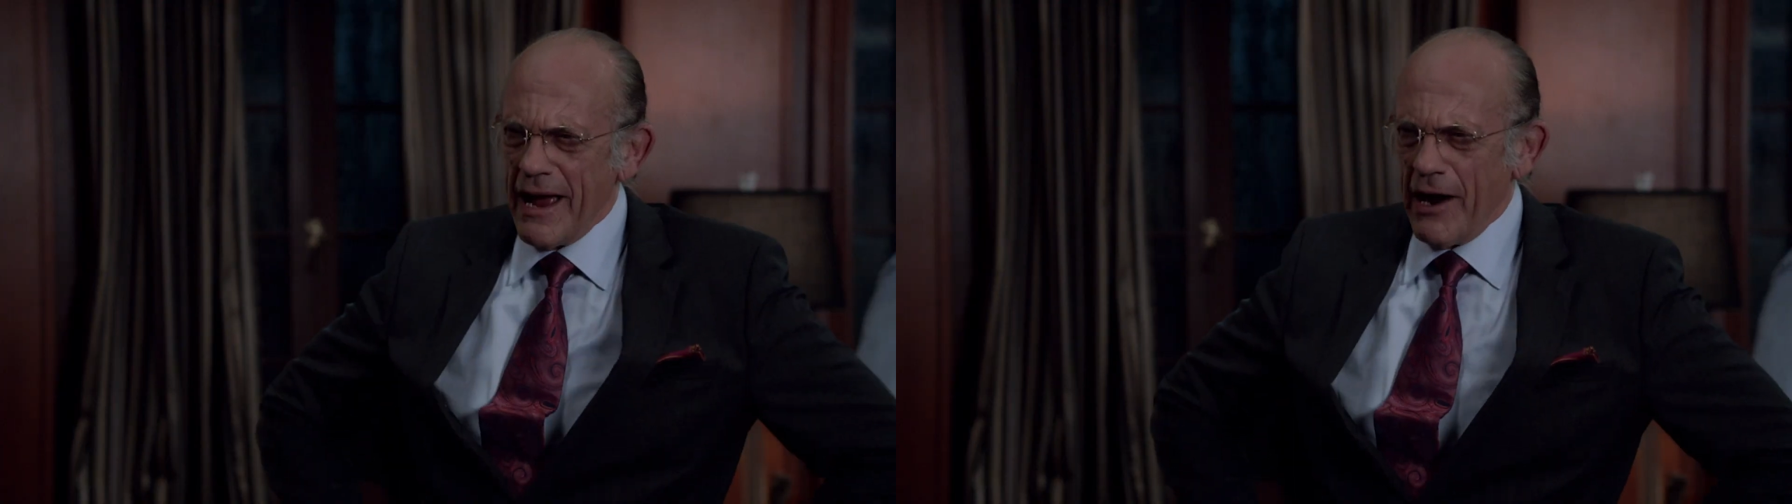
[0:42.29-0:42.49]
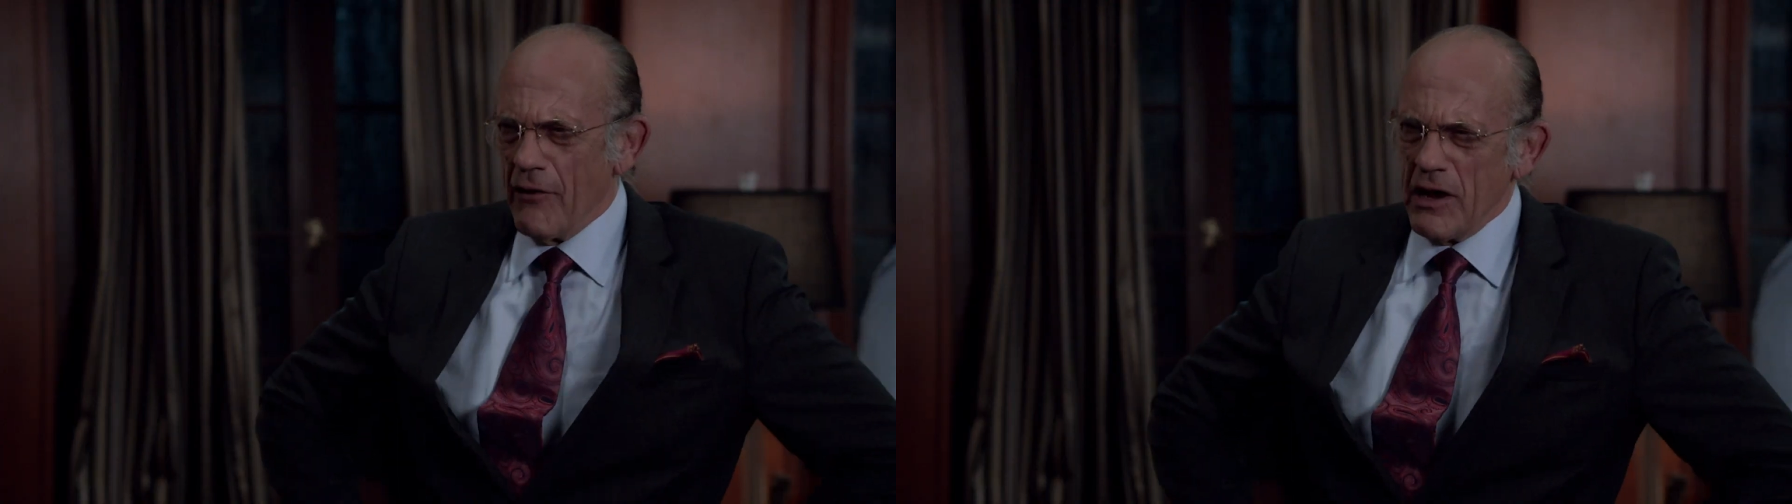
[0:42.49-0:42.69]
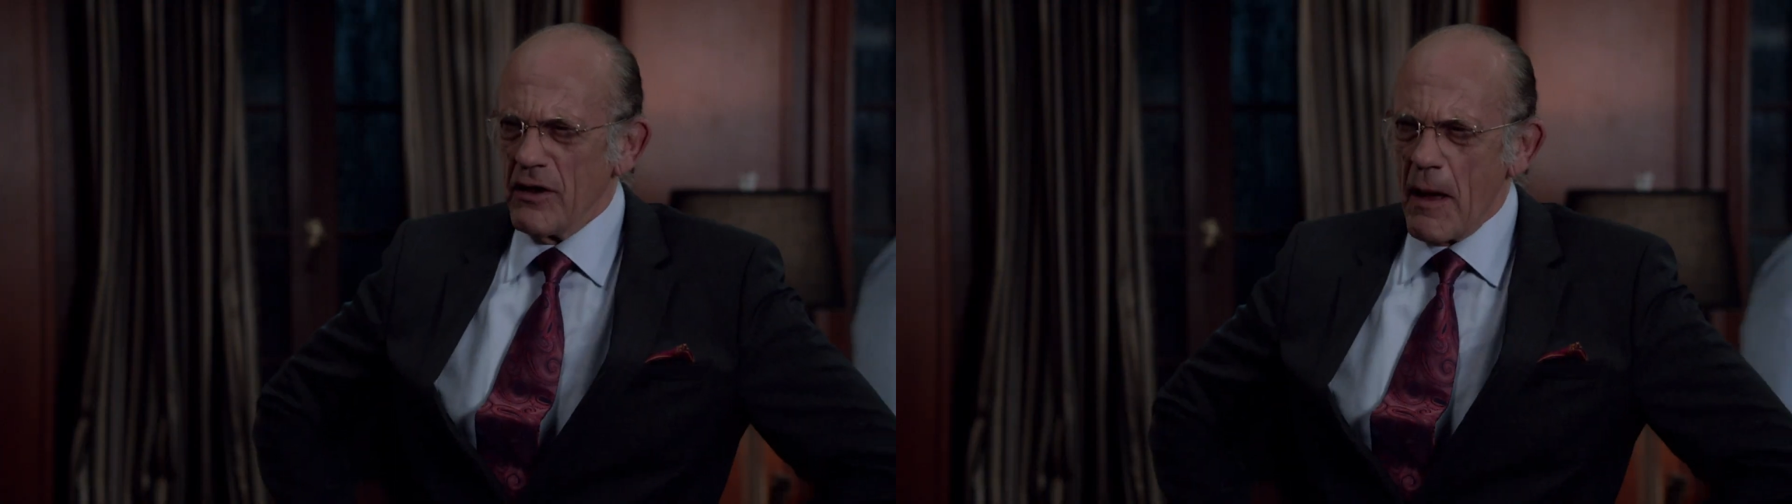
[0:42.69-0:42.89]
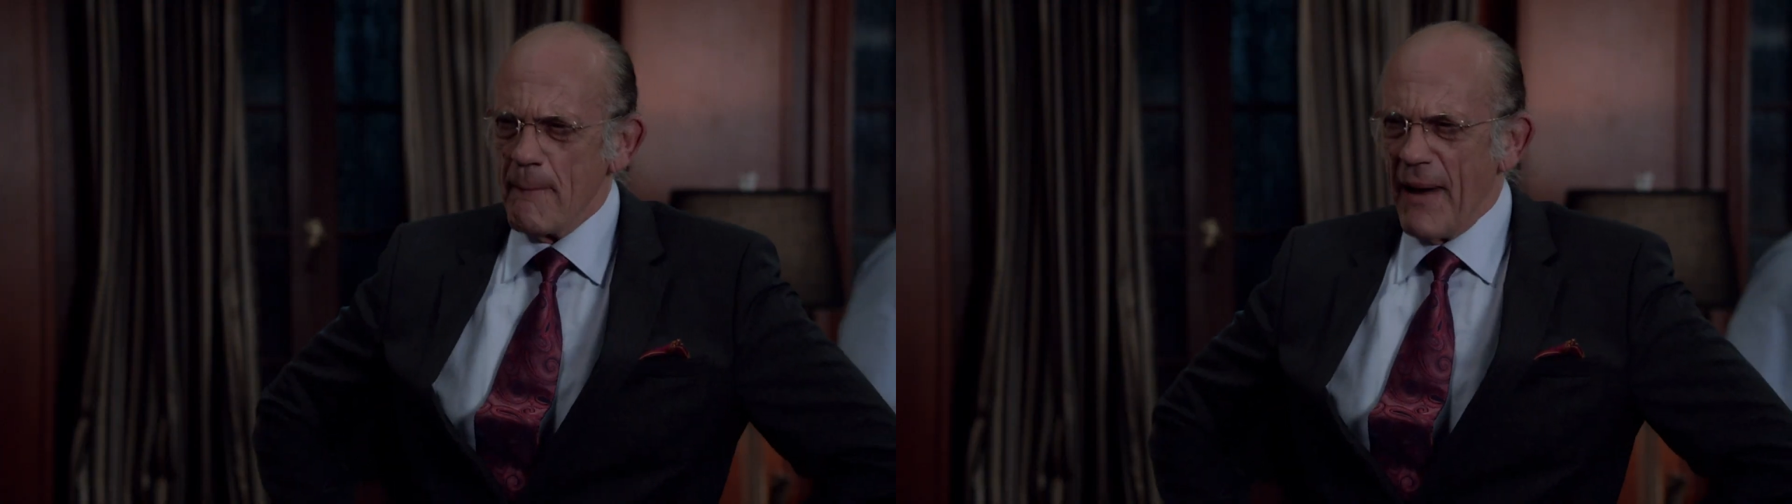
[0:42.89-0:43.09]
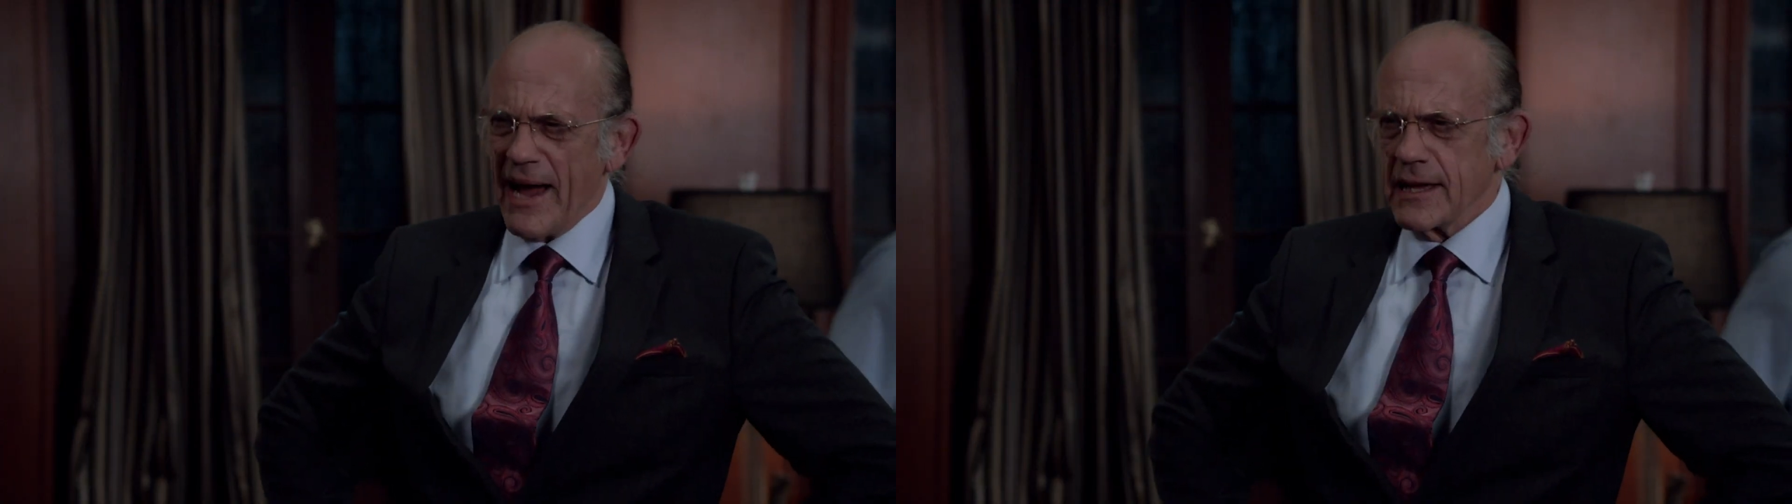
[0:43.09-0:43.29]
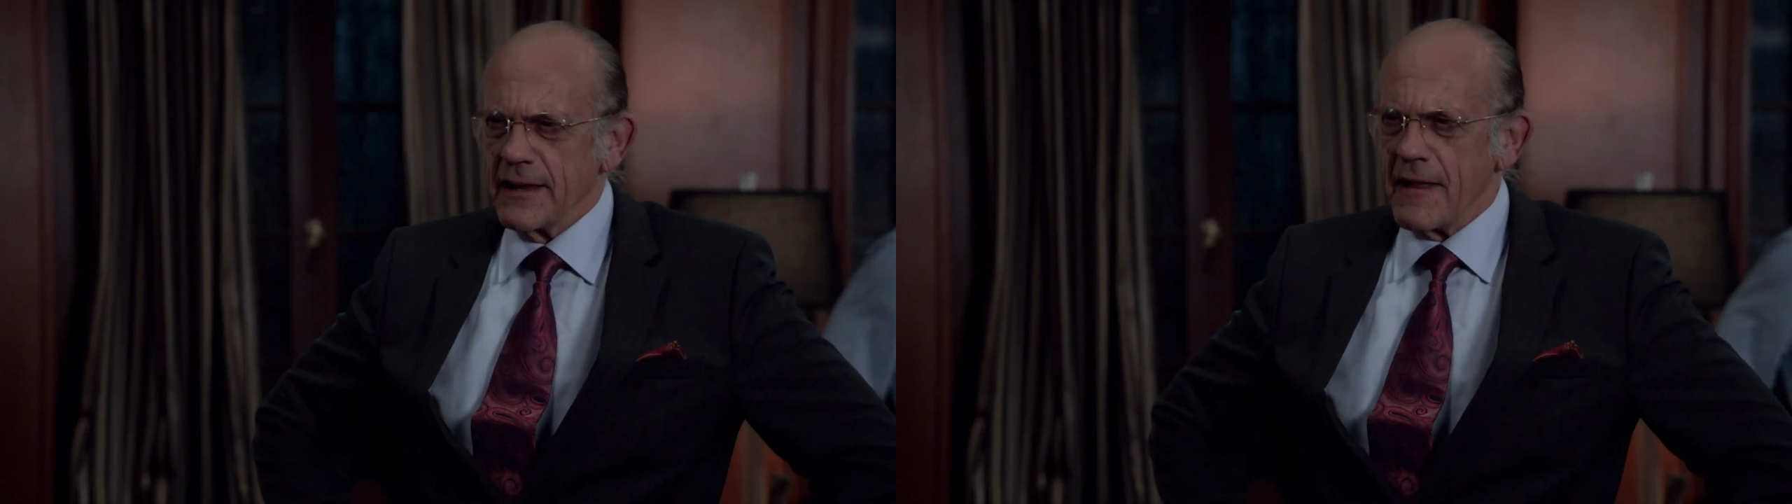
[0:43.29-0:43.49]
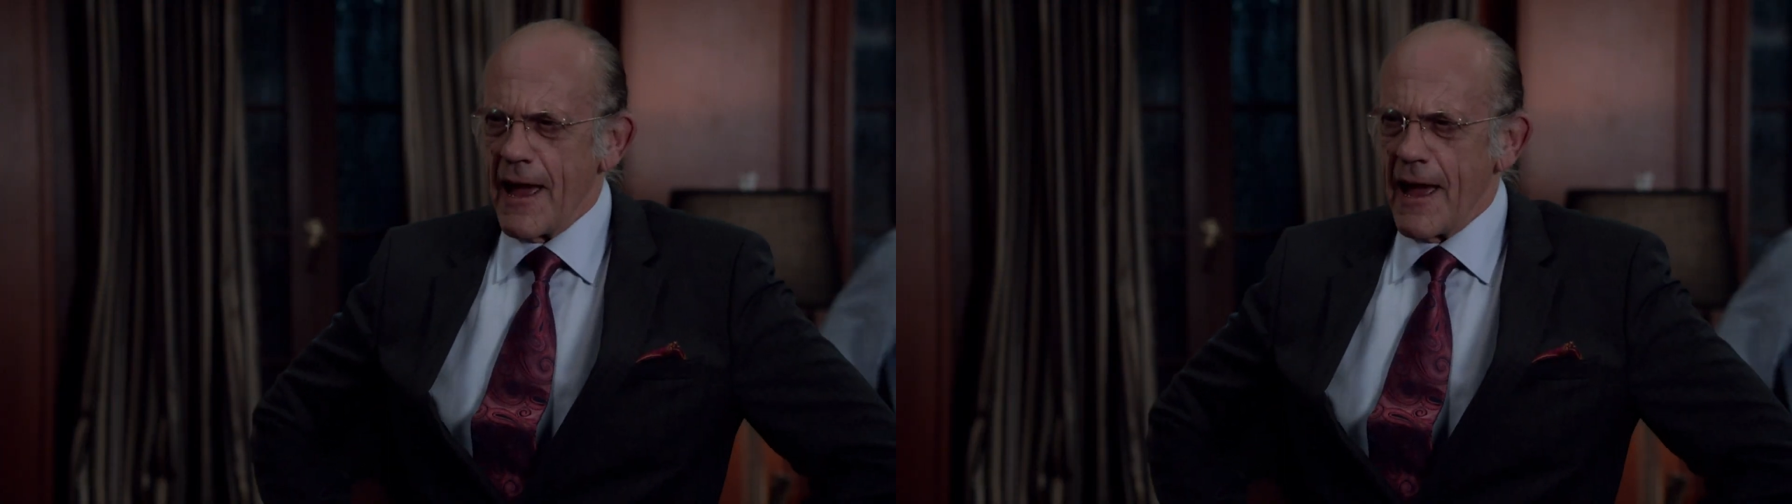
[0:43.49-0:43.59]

Harry on the back of